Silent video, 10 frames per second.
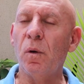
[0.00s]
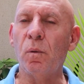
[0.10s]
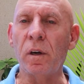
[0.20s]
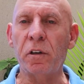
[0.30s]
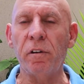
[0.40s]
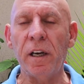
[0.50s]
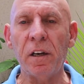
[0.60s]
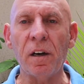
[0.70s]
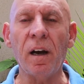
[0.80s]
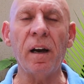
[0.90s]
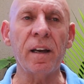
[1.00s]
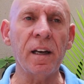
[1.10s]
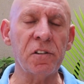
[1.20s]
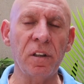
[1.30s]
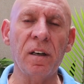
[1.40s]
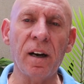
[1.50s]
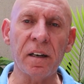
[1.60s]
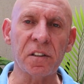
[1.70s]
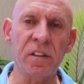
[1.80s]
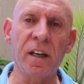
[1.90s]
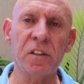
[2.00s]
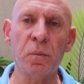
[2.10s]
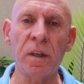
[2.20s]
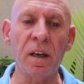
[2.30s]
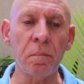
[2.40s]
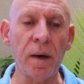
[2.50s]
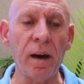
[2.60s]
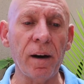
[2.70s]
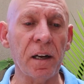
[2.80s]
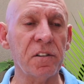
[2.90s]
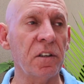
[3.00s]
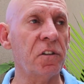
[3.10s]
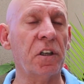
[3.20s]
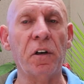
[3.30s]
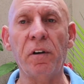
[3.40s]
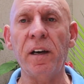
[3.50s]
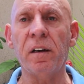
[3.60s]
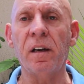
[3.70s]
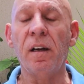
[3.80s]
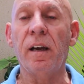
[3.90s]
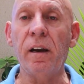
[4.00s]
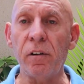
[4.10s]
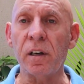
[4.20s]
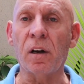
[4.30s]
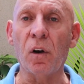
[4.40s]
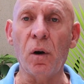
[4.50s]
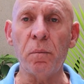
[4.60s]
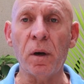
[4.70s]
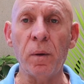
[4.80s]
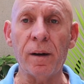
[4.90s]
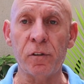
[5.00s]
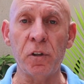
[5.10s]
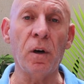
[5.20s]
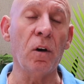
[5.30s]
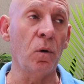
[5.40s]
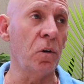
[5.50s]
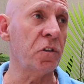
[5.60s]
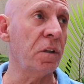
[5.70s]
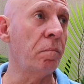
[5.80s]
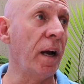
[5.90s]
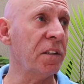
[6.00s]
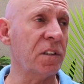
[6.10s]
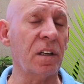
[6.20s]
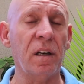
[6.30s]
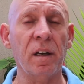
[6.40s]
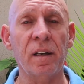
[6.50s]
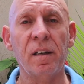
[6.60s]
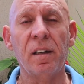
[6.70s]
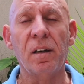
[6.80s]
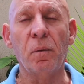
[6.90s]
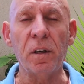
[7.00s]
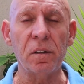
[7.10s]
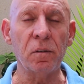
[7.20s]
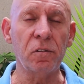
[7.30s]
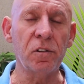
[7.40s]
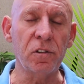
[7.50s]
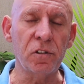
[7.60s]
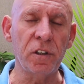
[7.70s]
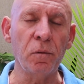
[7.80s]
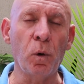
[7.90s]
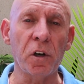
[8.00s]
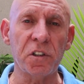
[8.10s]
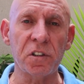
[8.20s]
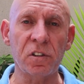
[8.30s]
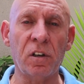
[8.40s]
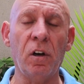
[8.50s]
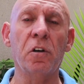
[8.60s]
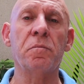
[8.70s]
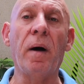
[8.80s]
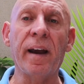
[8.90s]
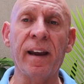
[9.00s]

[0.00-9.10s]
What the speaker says: when Karina and I get to the United States and we get married, I said to Karina, here in Colombia, we have to do our laundry. Basically, she washes the clothes by